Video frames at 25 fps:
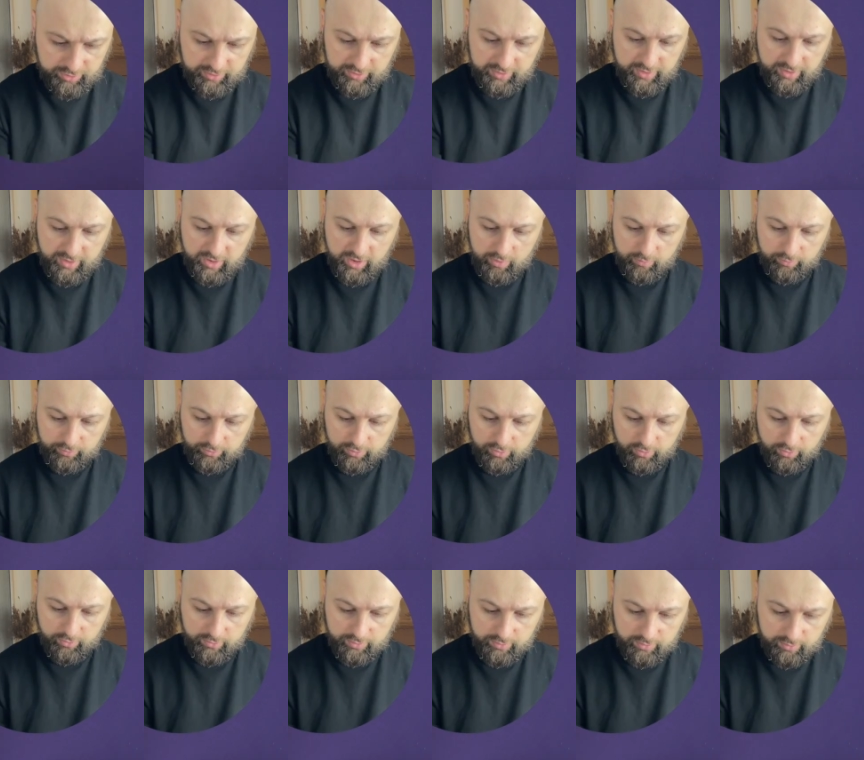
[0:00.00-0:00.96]
like how it
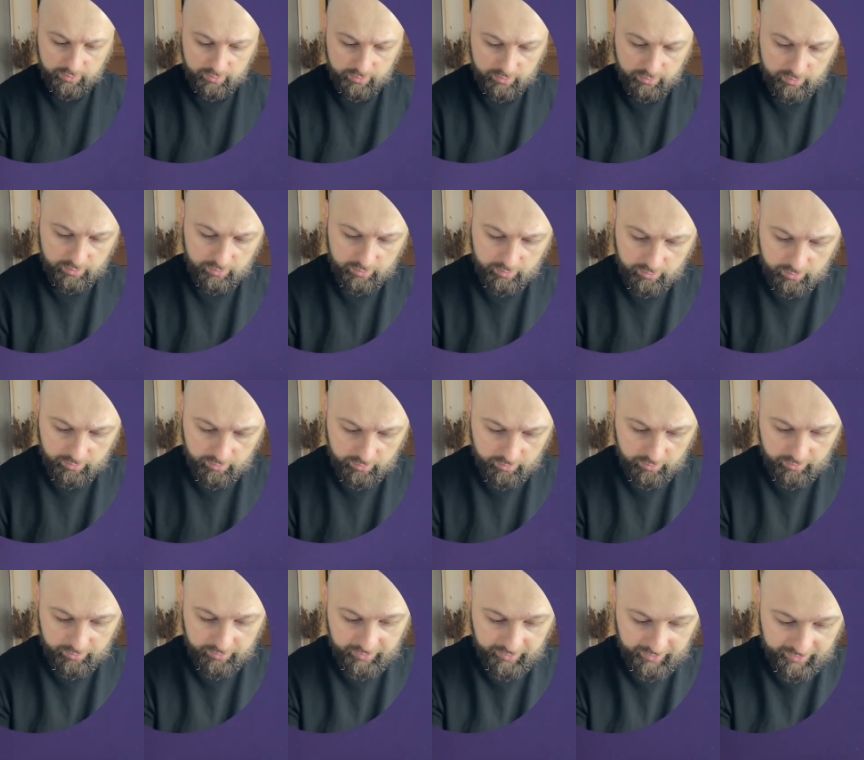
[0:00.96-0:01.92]
looks.
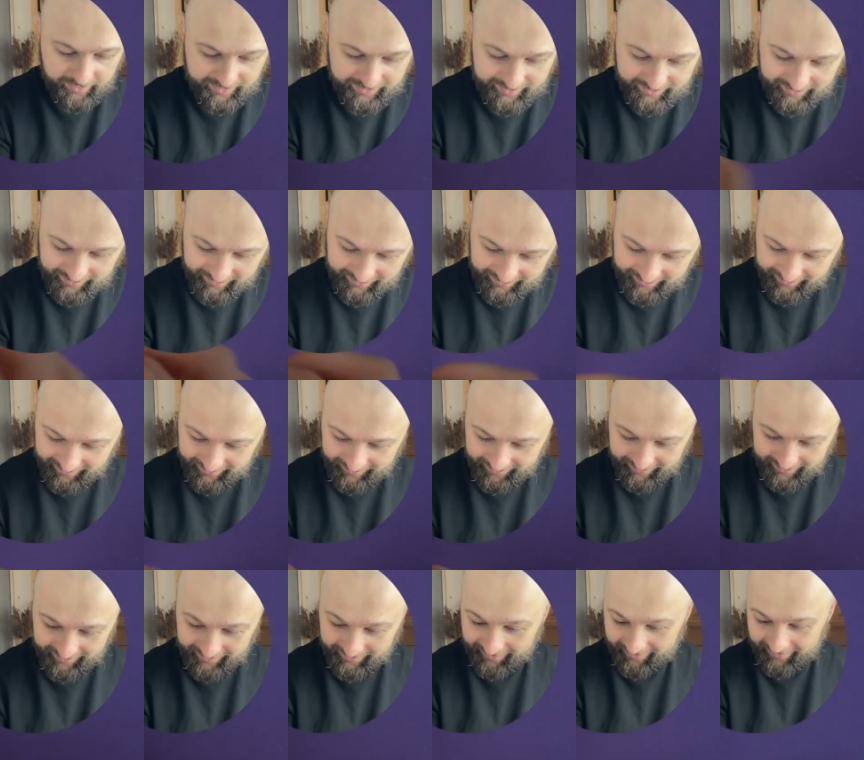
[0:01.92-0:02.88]
Nice.
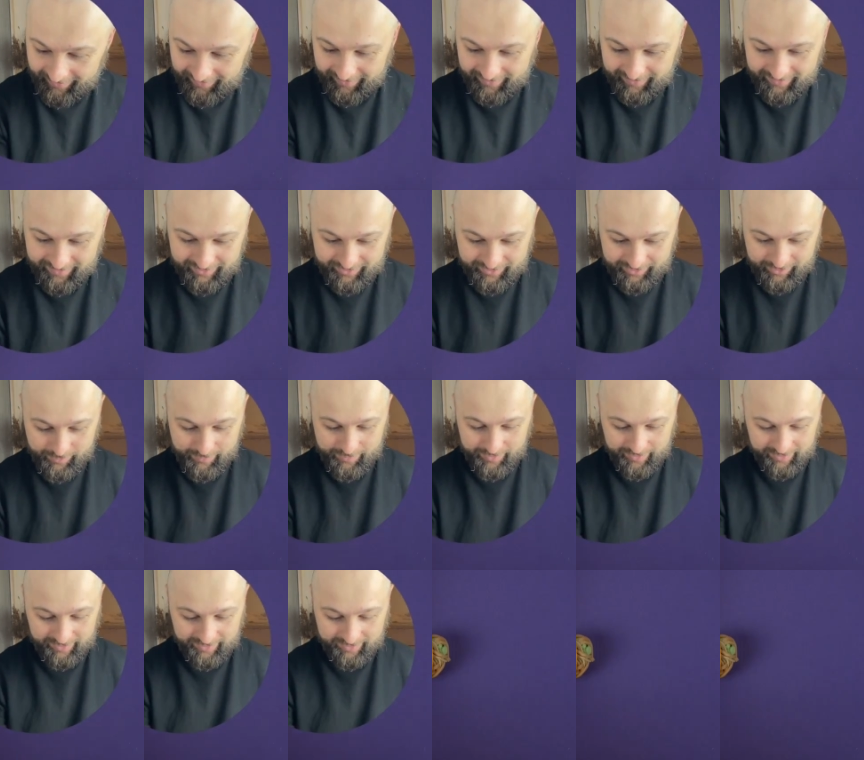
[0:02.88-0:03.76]
Super.